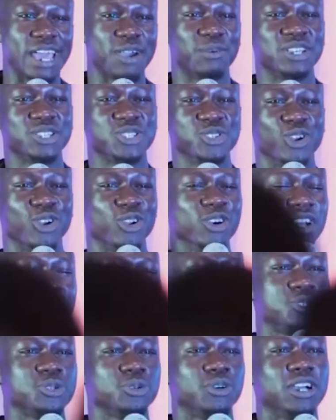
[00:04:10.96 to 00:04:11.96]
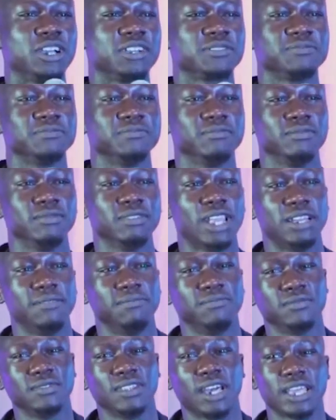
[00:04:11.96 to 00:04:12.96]
I was no longer sure.
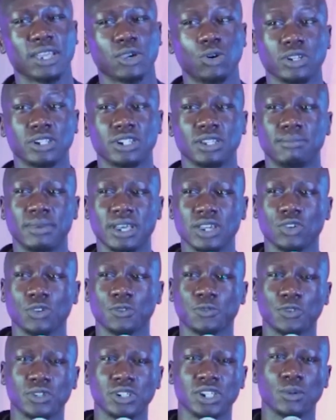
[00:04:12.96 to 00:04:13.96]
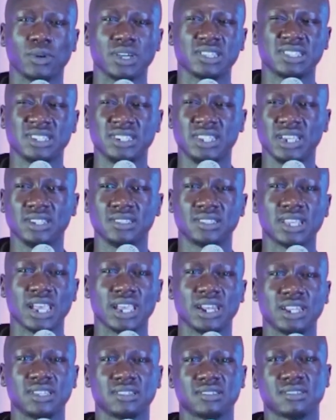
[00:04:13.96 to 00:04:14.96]
I got the microphone. There was dead
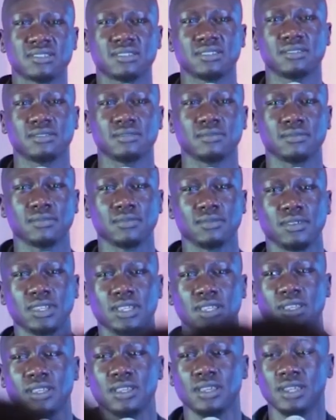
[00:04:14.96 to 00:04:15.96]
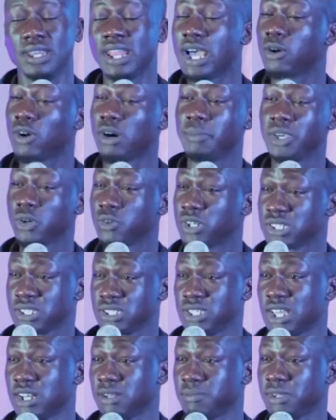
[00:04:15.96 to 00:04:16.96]
silence. Now I'm a
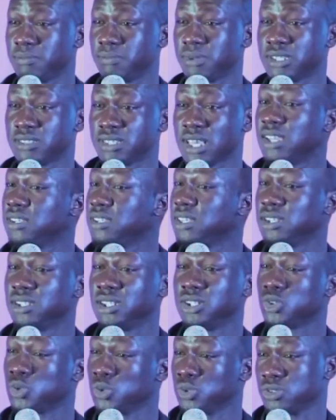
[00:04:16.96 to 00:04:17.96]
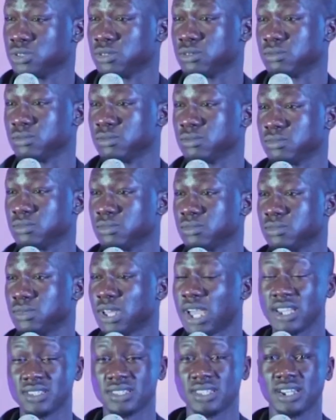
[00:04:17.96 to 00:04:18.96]
Christian, members. I tell the truth.
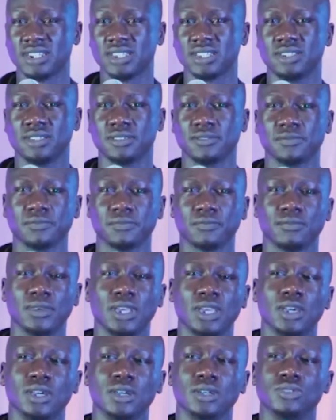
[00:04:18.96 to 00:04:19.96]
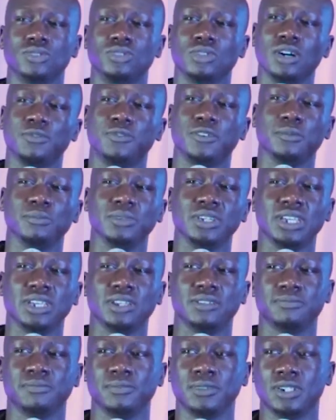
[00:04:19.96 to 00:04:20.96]
I started. So for me,